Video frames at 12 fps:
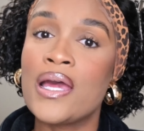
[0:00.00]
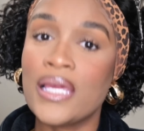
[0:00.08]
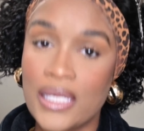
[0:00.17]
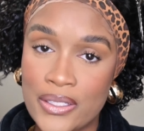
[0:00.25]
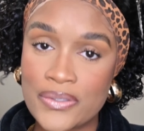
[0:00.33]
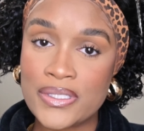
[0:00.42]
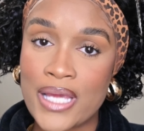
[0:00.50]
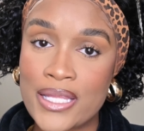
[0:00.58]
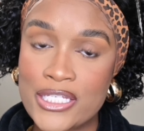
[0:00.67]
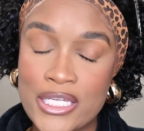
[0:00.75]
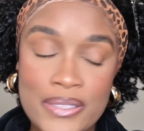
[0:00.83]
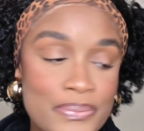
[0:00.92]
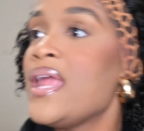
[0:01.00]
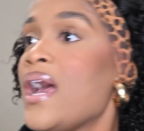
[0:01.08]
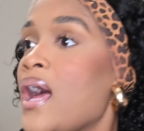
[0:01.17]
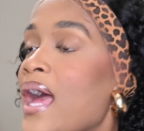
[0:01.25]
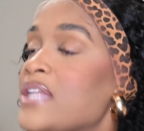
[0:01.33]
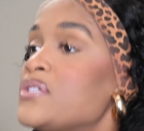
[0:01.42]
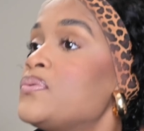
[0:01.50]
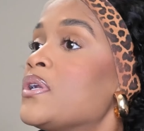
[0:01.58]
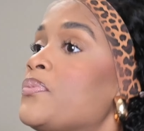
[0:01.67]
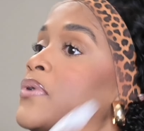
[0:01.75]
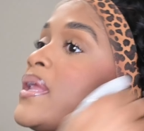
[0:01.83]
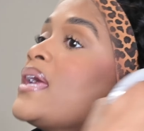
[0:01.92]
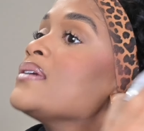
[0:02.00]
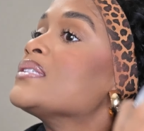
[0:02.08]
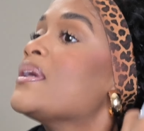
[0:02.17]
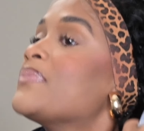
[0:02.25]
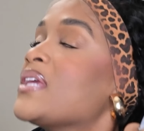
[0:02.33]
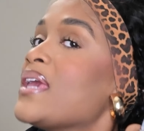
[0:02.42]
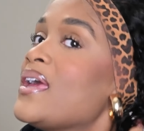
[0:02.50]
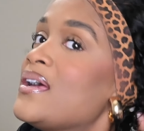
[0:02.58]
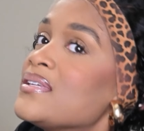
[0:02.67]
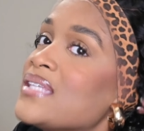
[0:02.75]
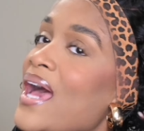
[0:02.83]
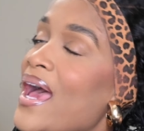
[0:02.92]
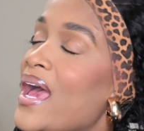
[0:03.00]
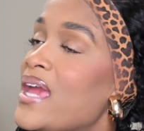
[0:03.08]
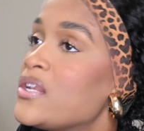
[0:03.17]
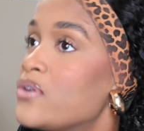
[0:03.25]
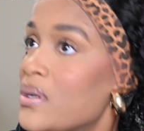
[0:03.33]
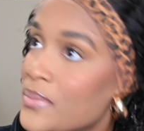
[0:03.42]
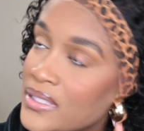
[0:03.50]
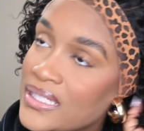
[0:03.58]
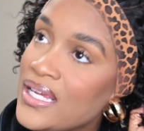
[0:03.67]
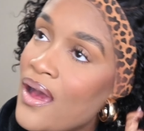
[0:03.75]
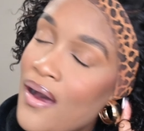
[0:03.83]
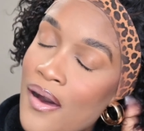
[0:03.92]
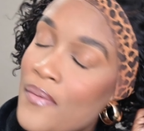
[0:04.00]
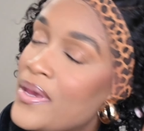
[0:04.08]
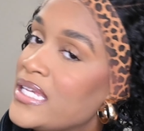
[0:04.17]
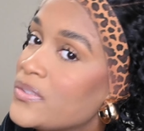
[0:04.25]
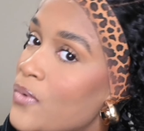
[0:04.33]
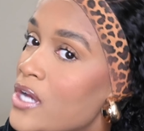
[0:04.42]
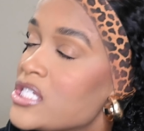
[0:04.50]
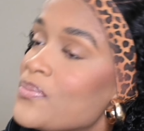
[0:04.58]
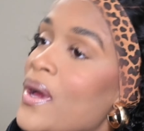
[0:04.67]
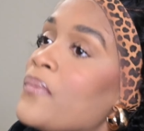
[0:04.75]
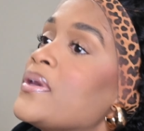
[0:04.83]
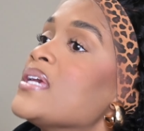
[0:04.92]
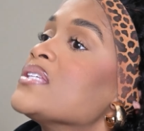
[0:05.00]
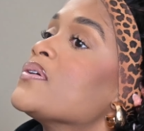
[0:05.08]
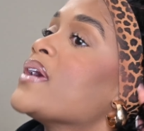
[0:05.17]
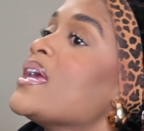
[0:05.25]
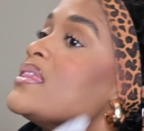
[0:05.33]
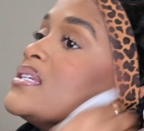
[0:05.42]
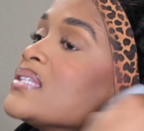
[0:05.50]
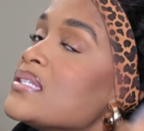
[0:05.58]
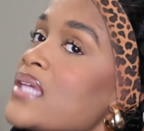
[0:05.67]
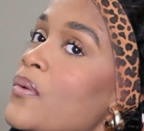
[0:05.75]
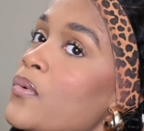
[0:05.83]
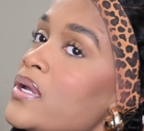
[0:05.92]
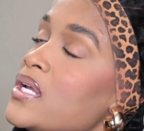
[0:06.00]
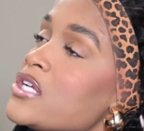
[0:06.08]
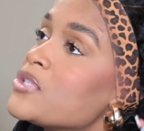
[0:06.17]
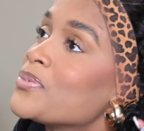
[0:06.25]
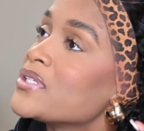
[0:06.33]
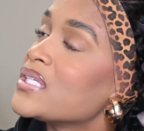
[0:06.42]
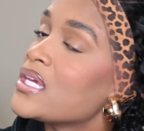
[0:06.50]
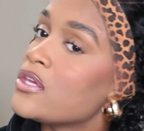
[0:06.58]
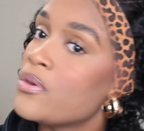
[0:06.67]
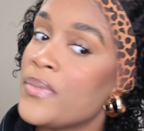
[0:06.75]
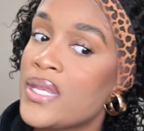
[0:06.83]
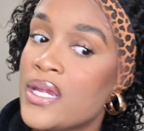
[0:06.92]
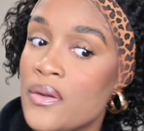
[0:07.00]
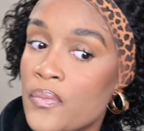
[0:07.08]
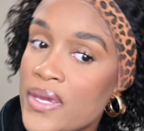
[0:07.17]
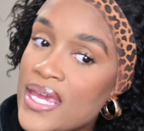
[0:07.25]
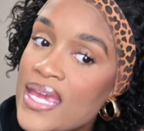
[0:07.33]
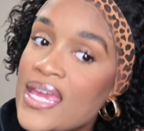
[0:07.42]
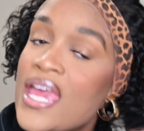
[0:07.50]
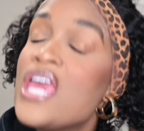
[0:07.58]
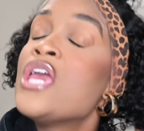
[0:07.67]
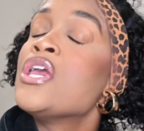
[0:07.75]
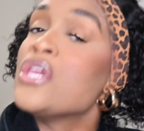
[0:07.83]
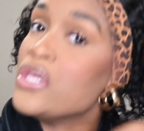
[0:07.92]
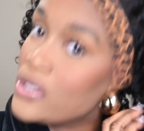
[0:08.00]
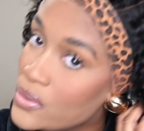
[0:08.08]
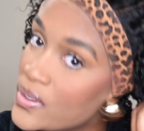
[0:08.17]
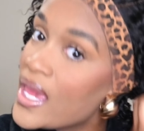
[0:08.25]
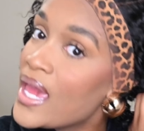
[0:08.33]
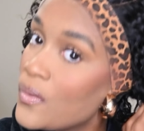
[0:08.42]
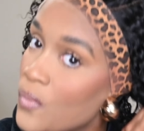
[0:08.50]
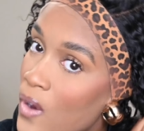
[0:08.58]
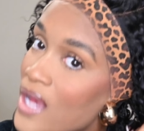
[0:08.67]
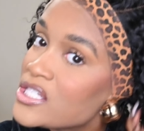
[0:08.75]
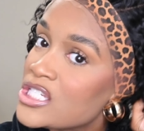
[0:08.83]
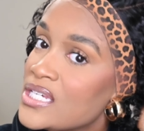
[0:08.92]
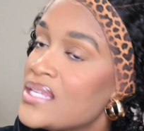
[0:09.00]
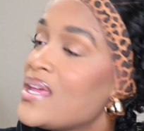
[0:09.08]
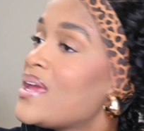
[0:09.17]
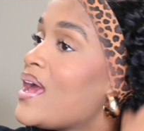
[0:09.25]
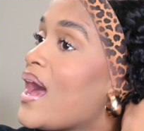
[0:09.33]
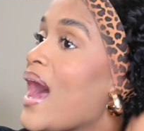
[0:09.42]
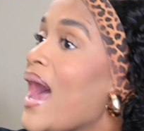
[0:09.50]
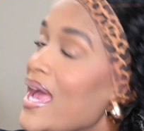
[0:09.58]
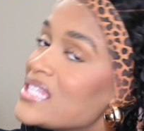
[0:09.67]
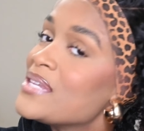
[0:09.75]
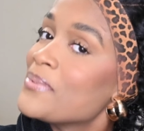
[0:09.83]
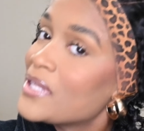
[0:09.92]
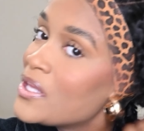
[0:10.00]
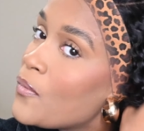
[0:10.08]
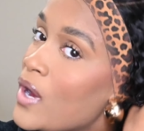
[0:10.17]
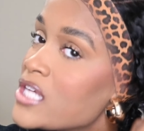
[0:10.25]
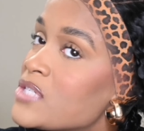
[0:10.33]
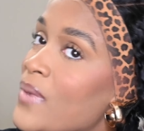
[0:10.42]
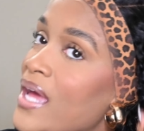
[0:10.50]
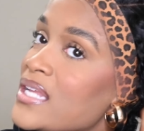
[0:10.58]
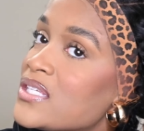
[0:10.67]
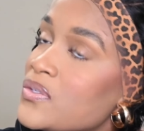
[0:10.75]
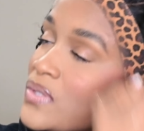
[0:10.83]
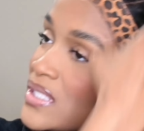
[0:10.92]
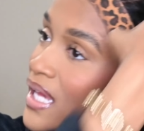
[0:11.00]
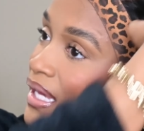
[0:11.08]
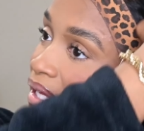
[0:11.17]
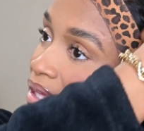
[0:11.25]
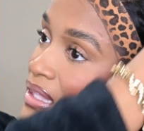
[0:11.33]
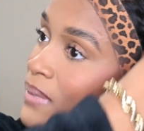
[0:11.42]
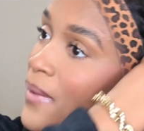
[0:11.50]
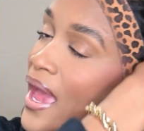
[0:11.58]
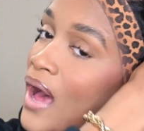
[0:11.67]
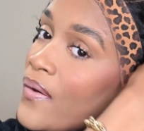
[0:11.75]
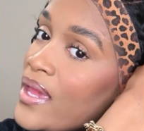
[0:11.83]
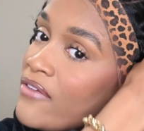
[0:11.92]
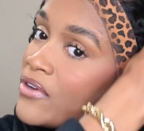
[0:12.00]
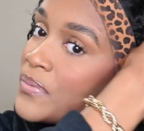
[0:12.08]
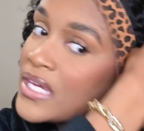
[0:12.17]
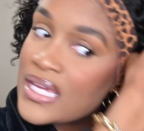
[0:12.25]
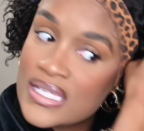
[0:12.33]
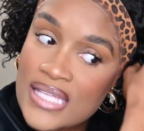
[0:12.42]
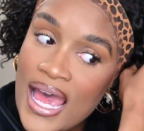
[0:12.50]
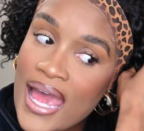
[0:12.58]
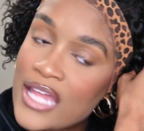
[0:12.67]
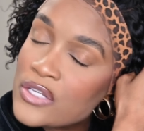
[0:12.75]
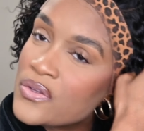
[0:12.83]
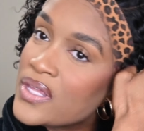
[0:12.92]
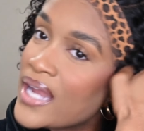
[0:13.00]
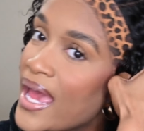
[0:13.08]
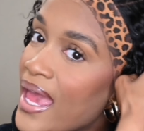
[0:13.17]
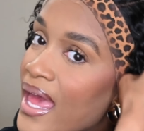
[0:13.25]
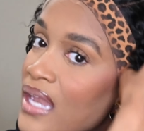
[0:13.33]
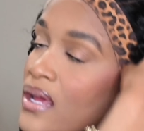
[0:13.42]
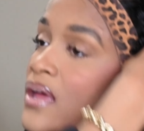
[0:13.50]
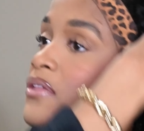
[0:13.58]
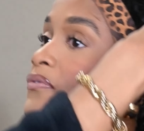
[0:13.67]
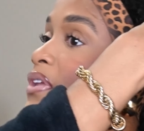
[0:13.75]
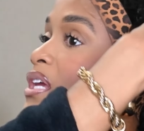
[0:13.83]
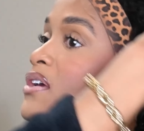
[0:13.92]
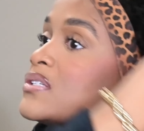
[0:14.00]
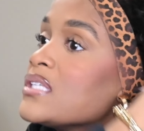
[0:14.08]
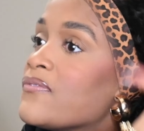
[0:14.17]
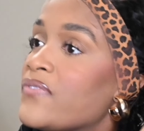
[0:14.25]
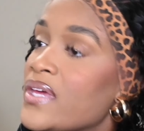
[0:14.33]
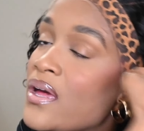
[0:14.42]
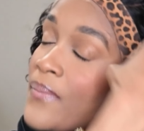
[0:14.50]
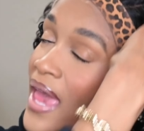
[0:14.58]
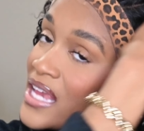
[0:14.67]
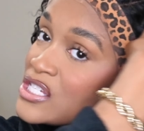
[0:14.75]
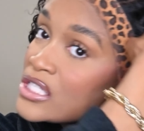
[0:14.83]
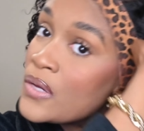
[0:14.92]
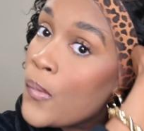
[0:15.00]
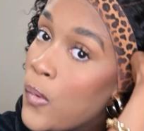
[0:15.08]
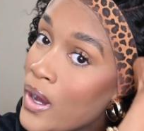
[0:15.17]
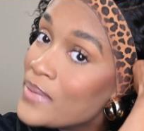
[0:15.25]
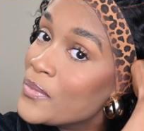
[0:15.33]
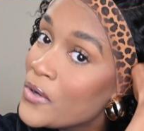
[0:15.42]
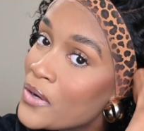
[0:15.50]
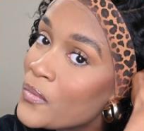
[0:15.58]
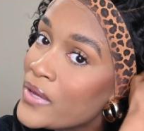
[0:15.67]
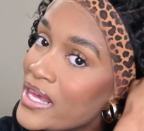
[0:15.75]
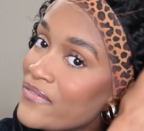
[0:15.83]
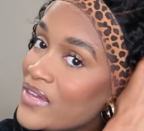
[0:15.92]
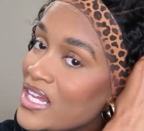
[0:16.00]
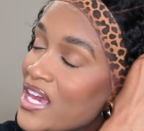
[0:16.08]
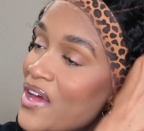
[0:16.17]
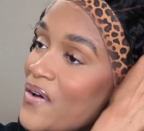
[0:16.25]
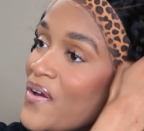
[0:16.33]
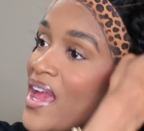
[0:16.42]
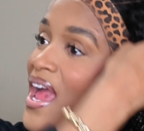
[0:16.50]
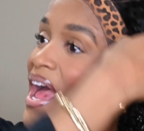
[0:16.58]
Eco Style gel. Now, I do want to point out something else. I normally always wash my wigs, okay? This is a 100% human hair wig. You can wash it. I typically wash mine as soon as I get them. However, because I knew that I had other videos to film, actually one more wig video,